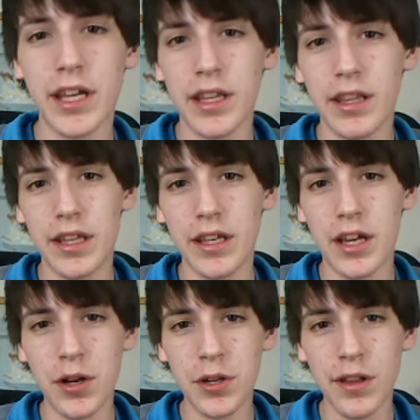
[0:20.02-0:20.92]
in the
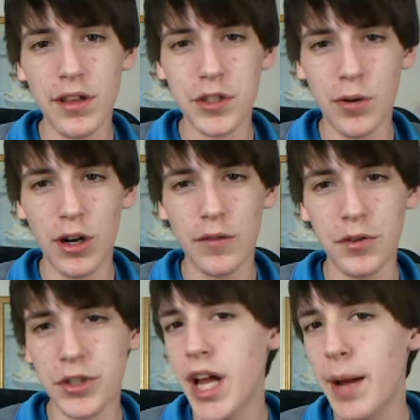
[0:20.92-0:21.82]
Kony 2012
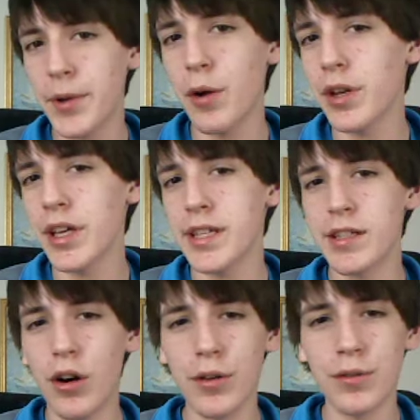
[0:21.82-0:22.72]
or Stop Kony
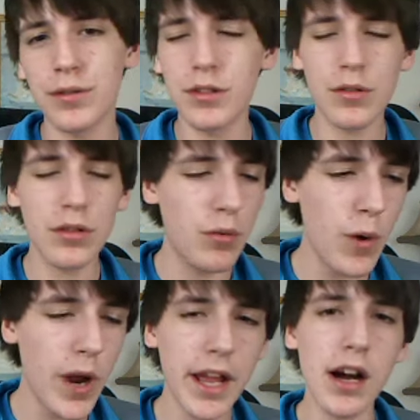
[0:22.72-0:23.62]
has gone
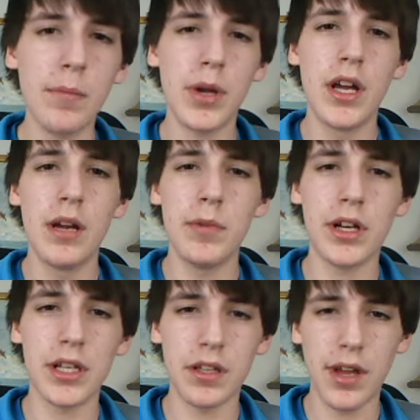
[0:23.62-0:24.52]
way up
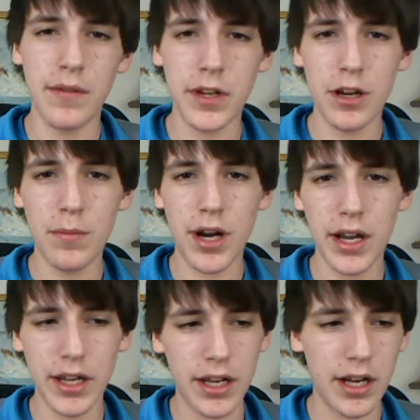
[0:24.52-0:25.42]
because of a video
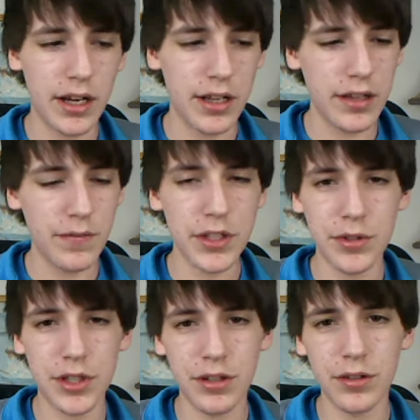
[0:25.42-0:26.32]
by the
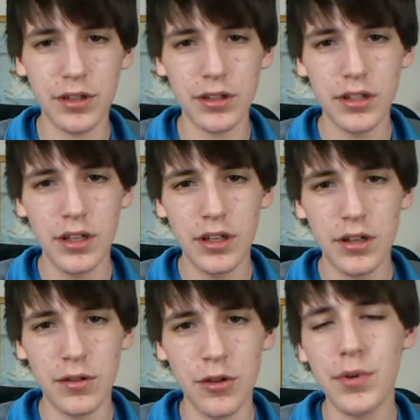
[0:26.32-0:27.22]
Invisible Children
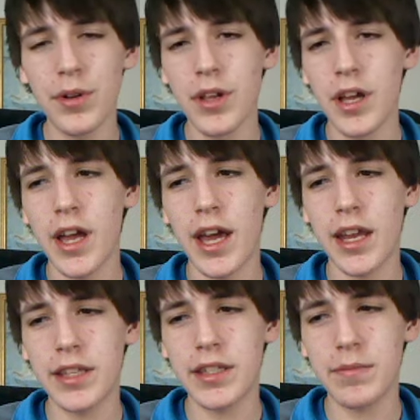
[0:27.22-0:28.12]
group,
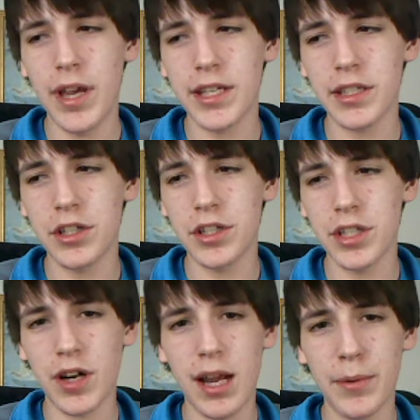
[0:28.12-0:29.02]
and it's basically just
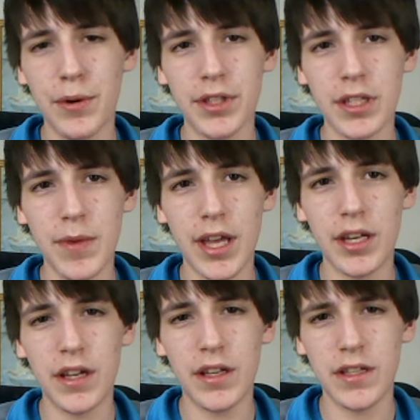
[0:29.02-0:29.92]
describing what this man
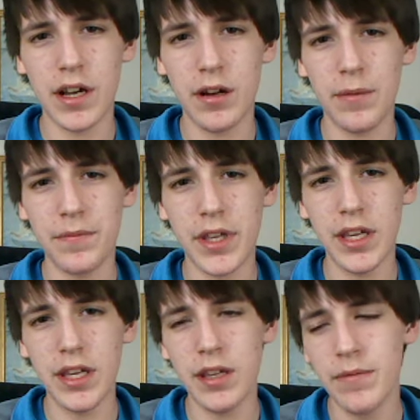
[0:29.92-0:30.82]
does.
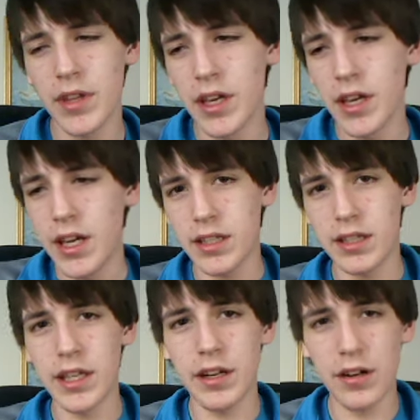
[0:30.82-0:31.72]
He is
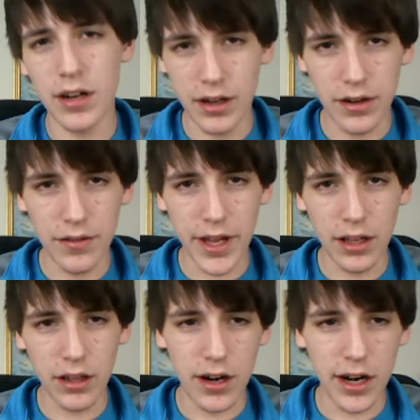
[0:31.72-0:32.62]
the leader of
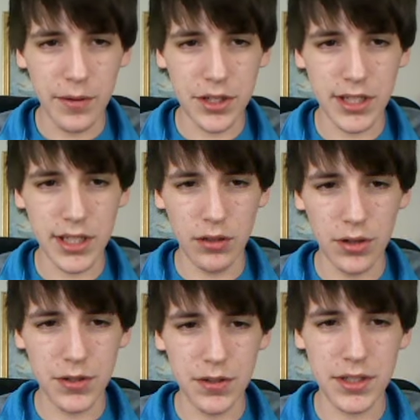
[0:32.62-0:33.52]
LRA, which is the
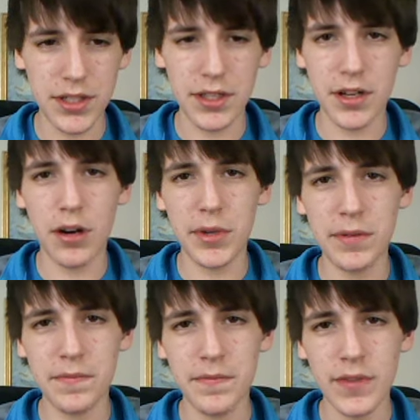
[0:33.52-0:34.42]
Lord's Resistance Army,